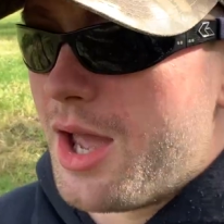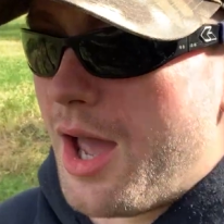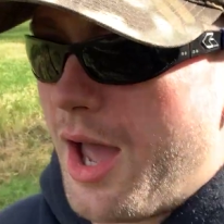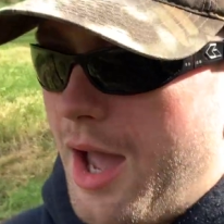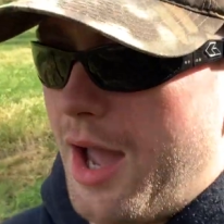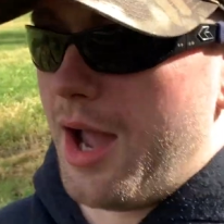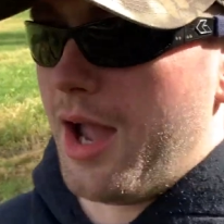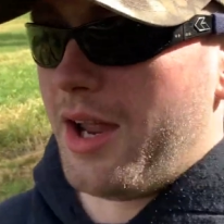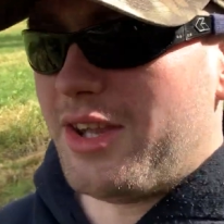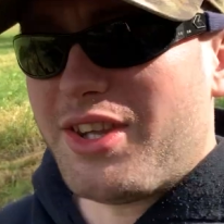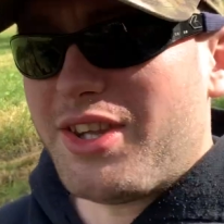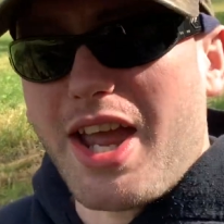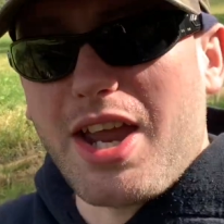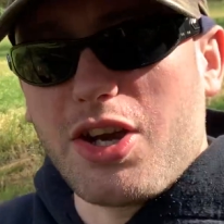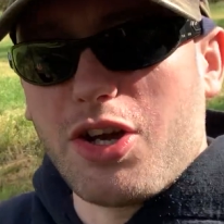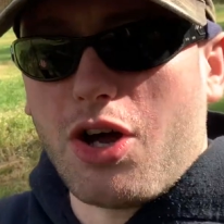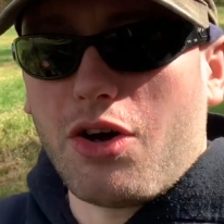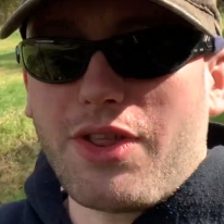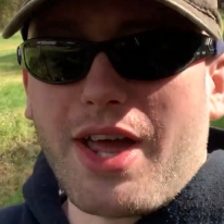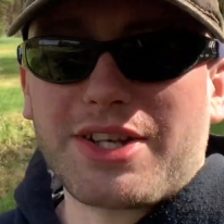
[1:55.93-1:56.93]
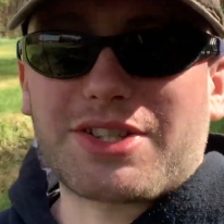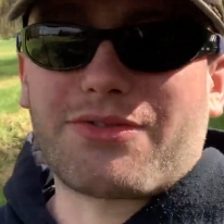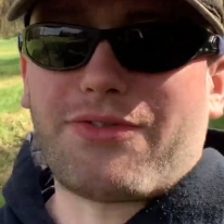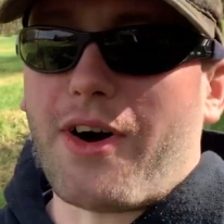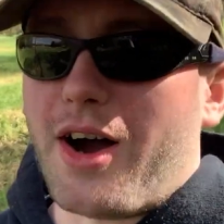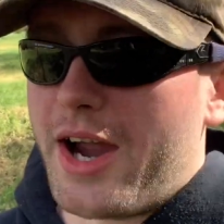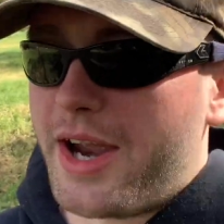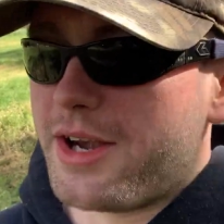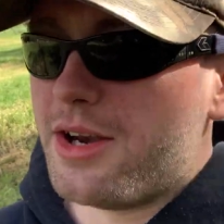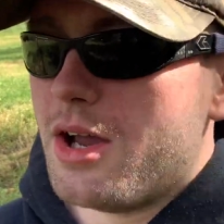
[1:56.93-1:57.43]
Uh, and then, you know, that's
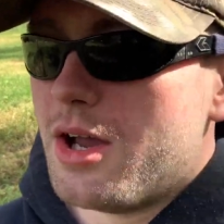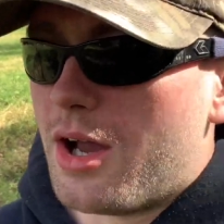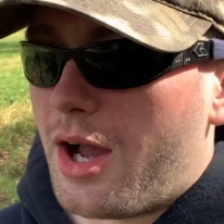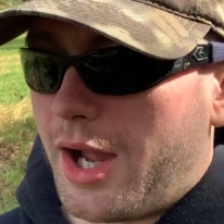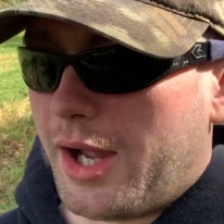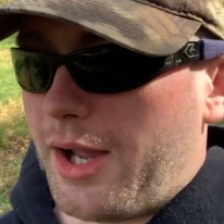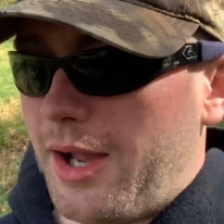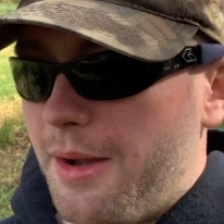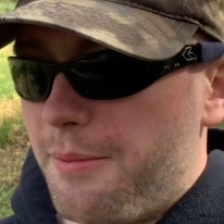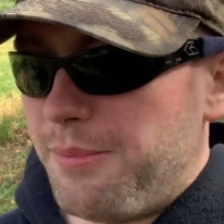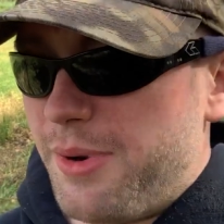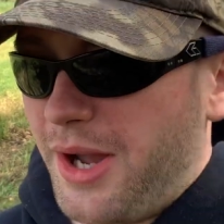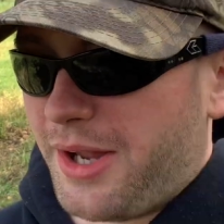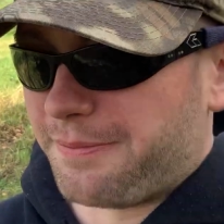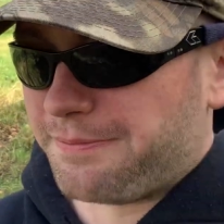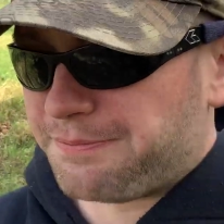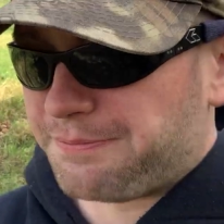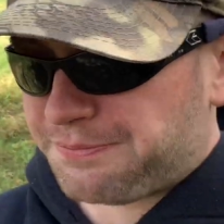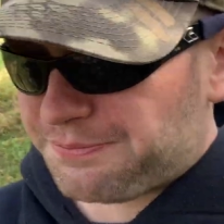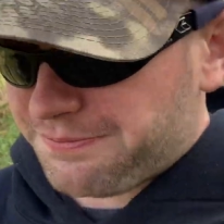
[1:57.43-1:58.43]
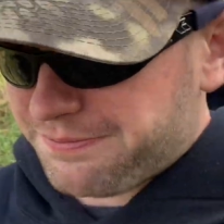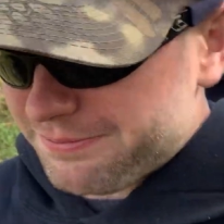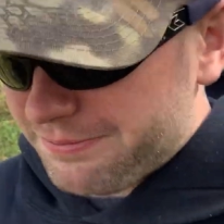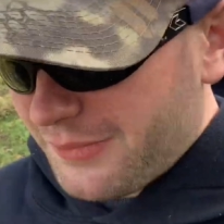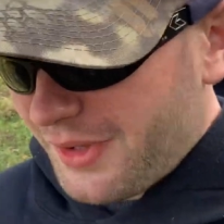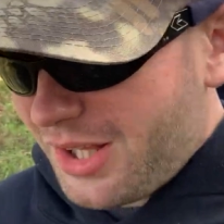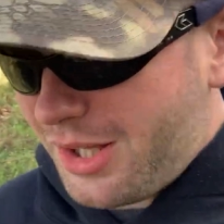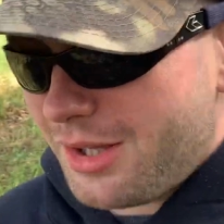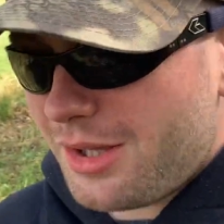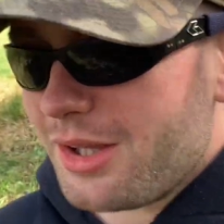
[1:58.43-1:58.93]
fine, uh, but
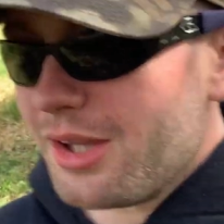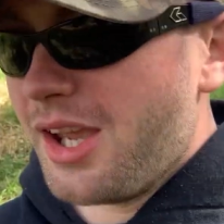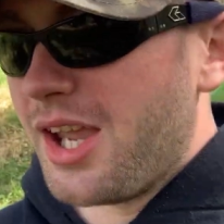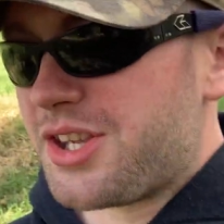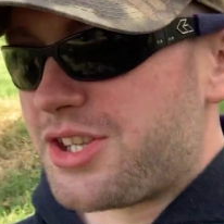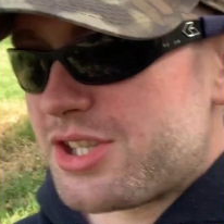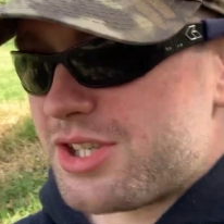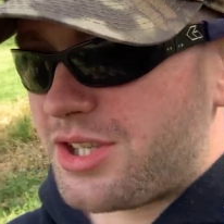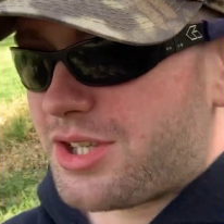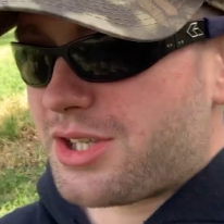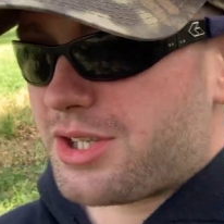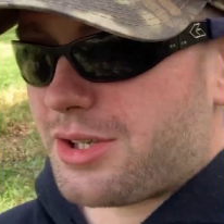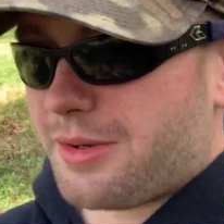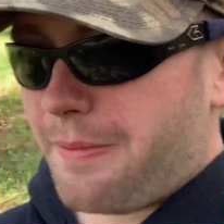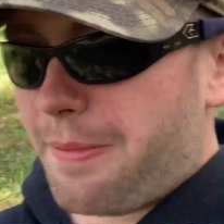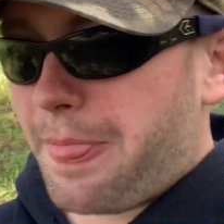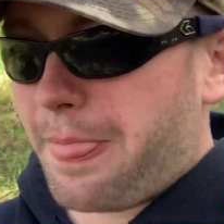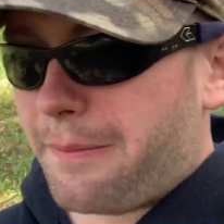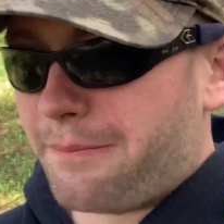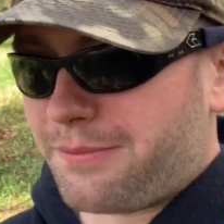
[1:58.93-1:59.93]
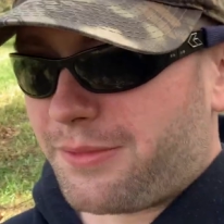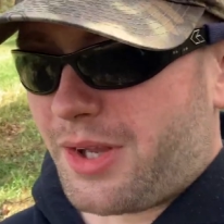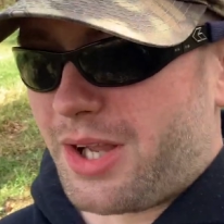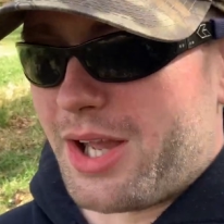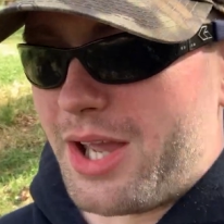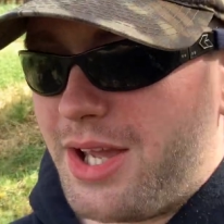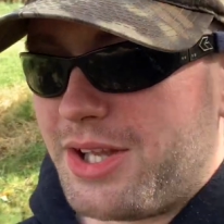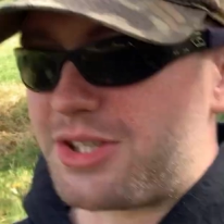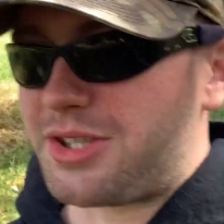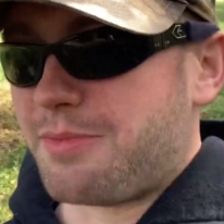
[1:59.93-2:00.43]
it's
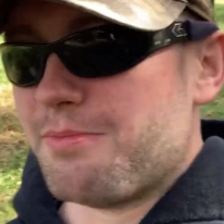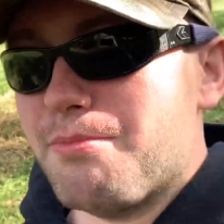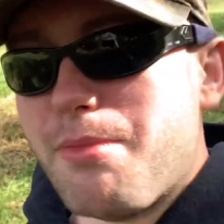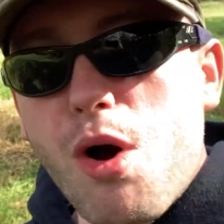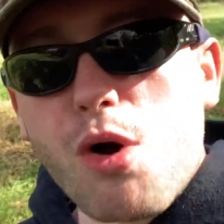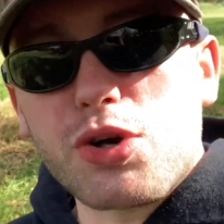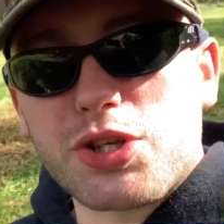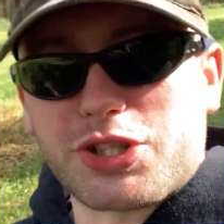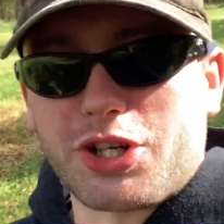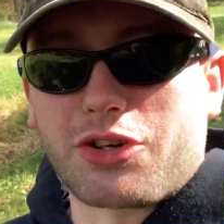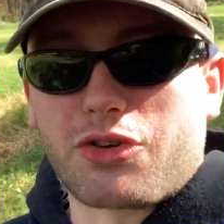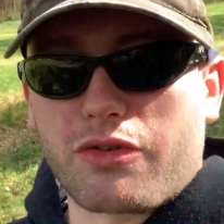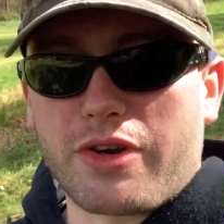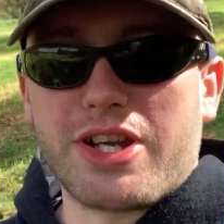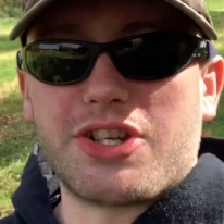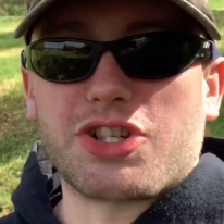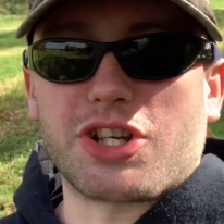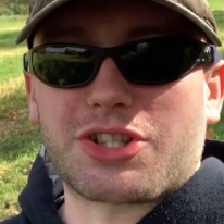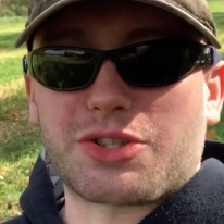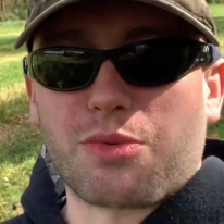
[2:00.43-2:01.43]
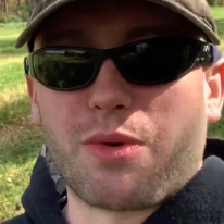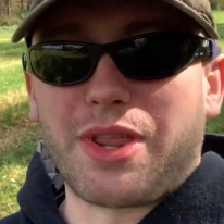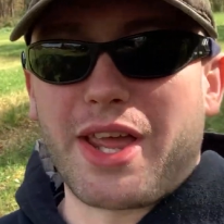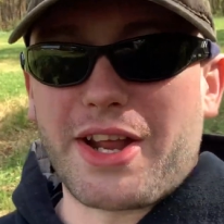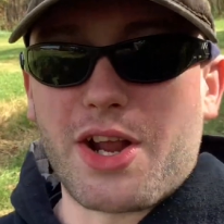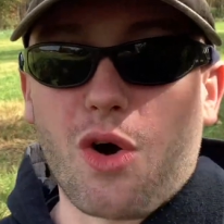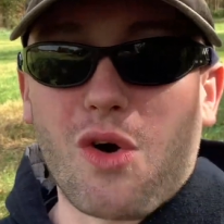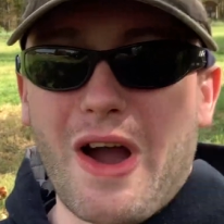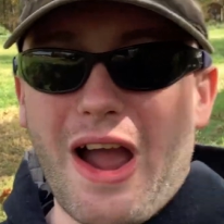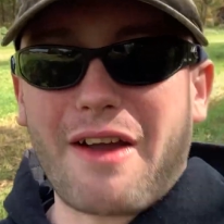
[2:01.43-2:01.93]
it's most egregious when
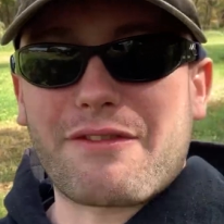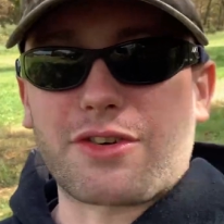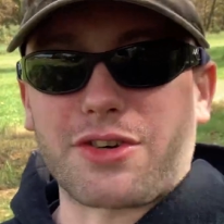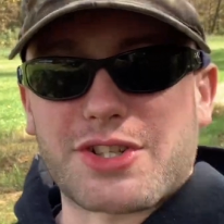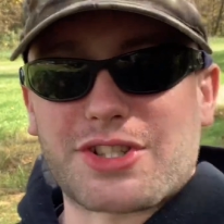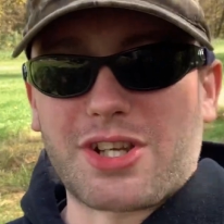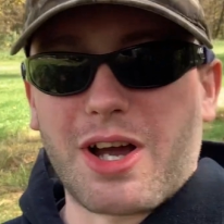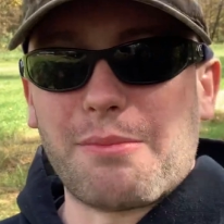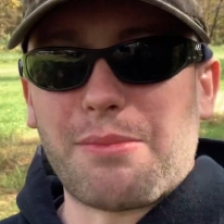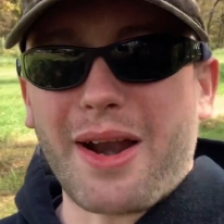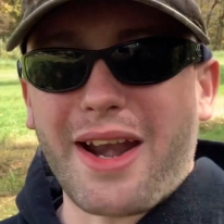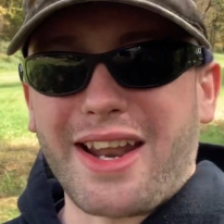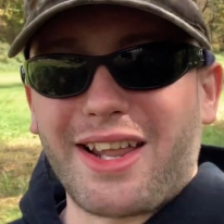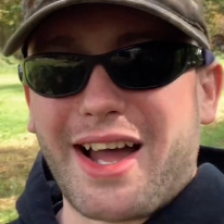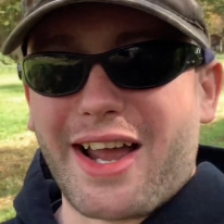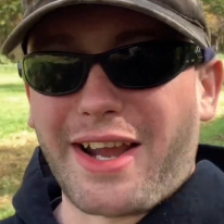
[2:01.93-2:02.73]
they go after somebody